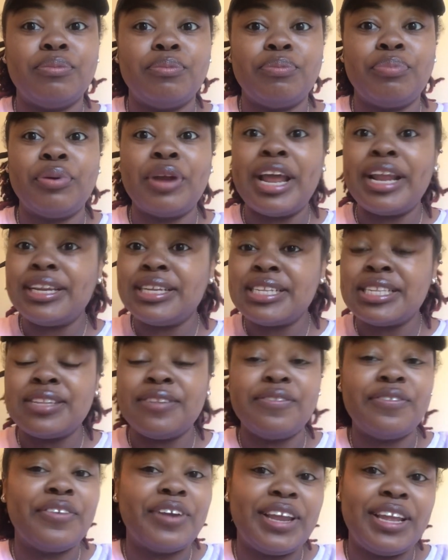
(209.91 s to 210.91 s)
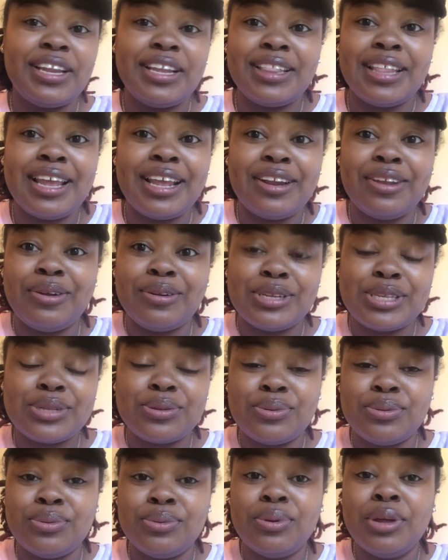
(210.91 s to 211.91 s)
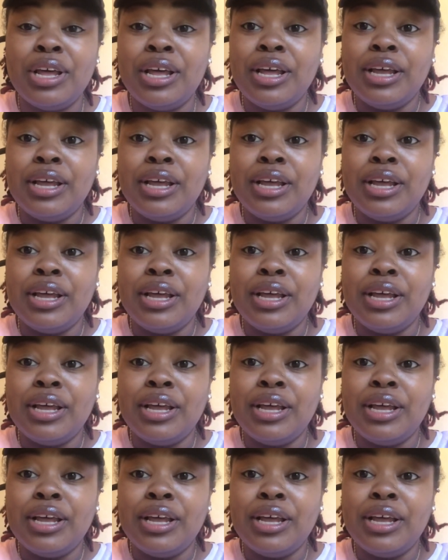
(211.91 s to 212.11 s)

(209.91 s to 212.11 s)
practicing for anything to go to school.